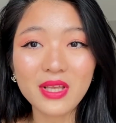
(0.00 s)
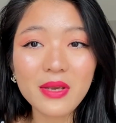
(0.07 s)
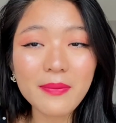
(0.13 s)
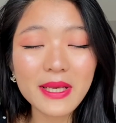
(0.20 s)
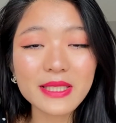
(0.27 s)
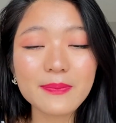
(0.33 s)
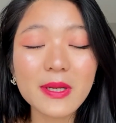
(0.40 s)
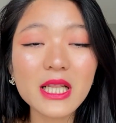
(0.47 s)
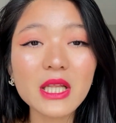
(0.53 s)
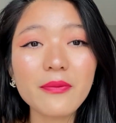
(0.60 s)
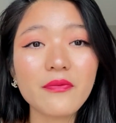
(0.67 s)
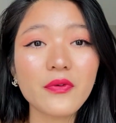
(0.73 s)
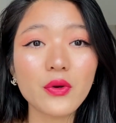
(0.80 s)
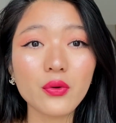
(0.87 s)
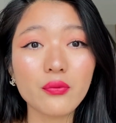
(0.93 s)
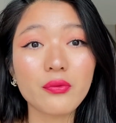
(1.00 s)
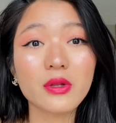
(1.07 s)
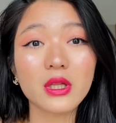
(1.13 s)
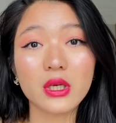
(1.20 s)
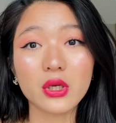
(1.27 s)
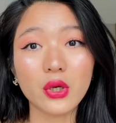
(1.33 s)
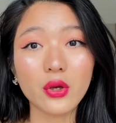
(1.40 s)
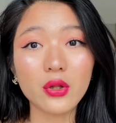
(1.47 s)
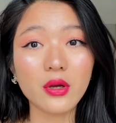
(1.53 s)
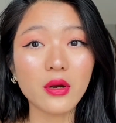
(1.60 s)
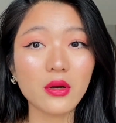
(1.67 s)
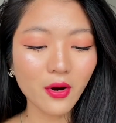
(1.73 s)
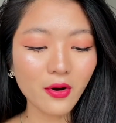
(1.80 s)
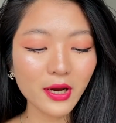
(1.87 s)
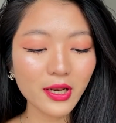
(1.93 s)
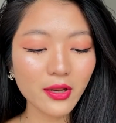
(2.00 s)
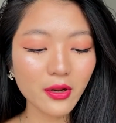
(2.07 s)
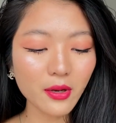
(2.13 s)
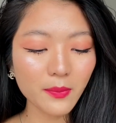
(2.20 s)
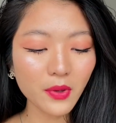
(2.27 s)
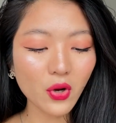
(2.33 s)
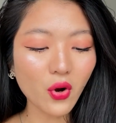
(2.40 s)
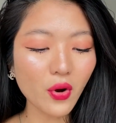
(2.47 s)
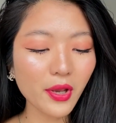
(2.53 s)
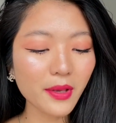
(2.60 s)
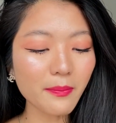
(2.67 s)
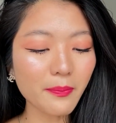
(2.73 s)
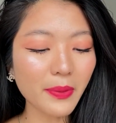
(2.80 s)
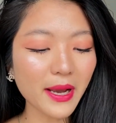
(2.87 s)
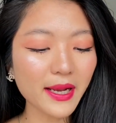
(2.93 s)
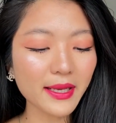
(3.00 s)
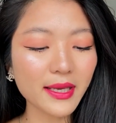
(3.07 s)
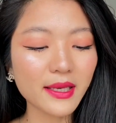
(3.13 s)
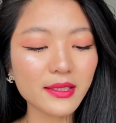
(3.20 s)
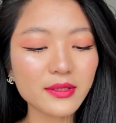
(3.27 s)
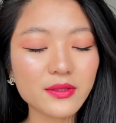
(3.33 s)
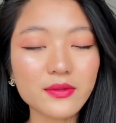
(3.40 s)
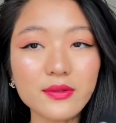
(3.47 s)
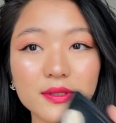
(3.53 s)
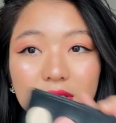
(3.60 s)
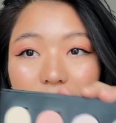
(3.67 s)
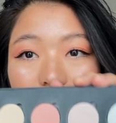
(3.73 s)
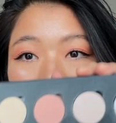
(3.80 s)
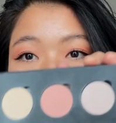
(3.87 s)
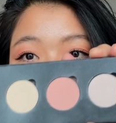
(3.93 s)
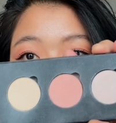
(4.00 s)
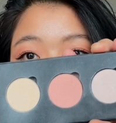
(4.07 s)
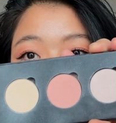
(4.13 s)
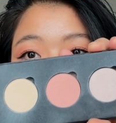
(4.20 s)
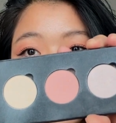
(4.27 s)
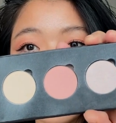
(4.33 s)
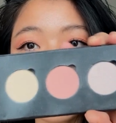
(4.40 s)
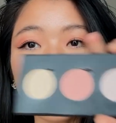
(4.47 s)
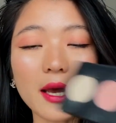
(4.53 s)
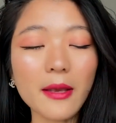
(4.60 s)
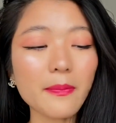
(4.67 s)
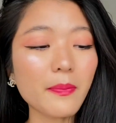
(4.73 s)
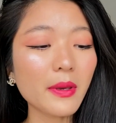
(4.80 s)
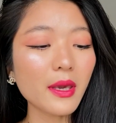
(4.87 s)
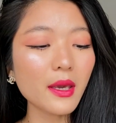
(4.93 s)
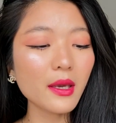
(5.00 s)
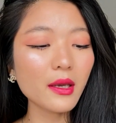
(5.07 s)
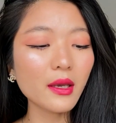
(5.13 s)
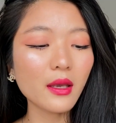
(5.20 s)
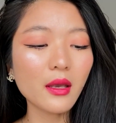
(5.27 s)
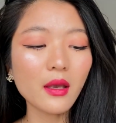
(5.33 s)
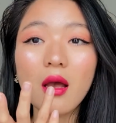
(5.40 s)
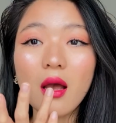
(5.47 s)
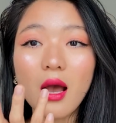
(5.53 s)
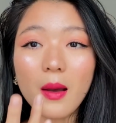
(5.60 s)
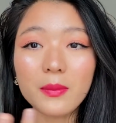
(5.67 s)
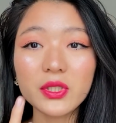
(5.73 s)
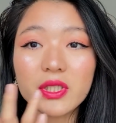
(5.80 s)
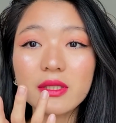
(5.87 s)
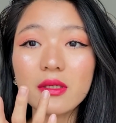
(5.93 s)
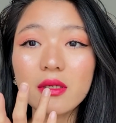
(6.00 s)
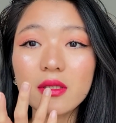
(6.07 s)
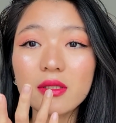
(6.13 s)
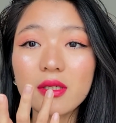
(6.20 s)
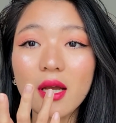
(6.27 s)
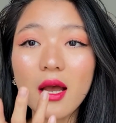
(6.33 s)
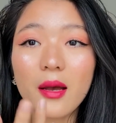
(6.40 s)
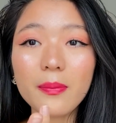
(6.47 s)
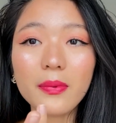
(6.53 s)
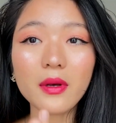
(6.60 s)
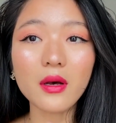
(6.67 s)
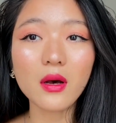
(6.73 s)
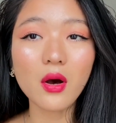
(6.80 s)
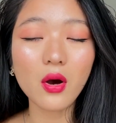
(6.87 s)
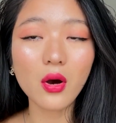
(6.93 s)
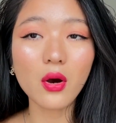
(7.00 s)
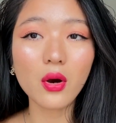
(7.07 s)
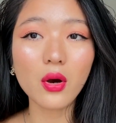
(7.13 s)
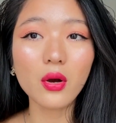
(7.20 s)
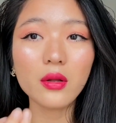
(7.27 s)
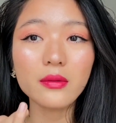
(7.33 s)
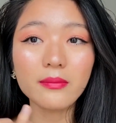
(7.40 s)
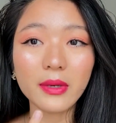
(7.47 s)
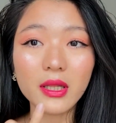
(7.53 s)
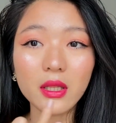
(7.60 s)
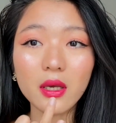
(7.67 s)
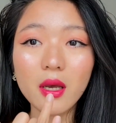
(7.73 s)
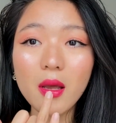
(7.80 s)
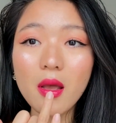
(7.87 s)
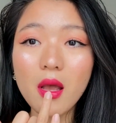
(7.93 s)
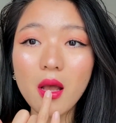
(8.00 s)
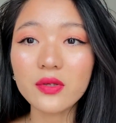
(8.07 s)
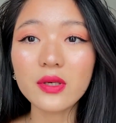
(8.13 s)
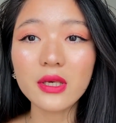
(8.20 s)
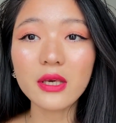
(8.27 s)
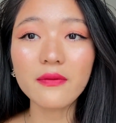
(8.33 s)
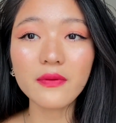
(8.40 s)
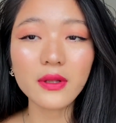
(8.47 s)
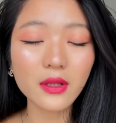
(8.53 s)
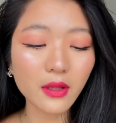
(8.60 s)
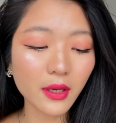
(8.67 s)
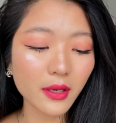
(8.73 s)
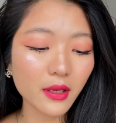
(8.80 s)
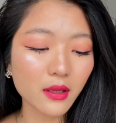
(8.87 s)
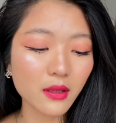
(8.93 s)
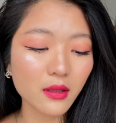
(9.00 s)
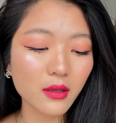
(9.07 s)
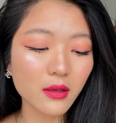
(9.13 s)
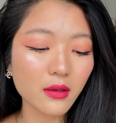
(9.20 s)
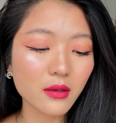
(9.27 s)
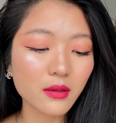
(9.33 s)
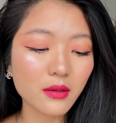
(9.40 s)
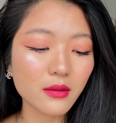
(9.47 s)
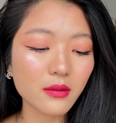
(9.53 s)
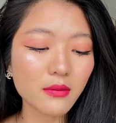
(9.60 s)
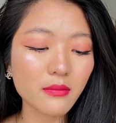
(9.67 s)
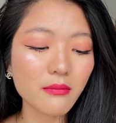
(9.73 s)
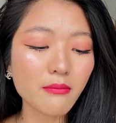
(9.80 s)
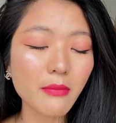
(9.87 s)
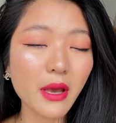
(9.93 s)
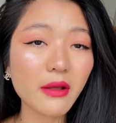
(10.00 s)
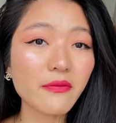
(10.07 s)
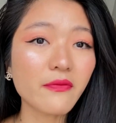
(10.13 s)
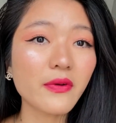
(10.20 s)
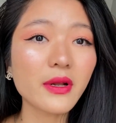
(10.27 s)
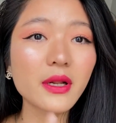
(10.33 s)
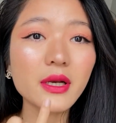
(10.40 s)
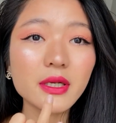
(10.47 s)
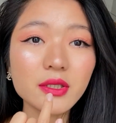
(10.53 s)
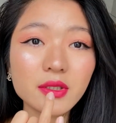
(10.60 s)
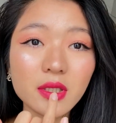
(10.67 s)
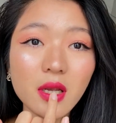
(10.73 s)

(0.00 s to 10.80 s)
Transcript: It makes my lip feel really good. Alright, then I'm going back into this slightly light pink. I'm just gonna tap on my lid to give it like a matte finish.